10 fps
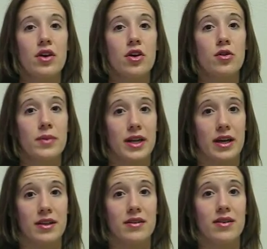
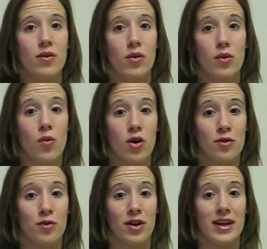Coumadin, or
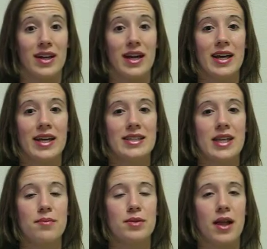warfarin, is
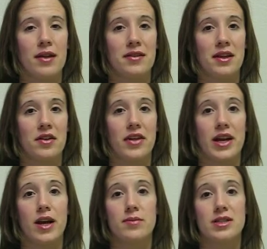a blood thinner that
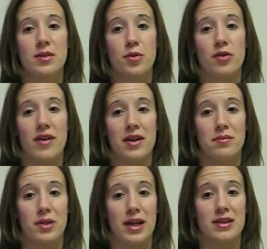helps to
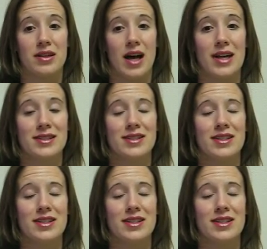prevent blood clots.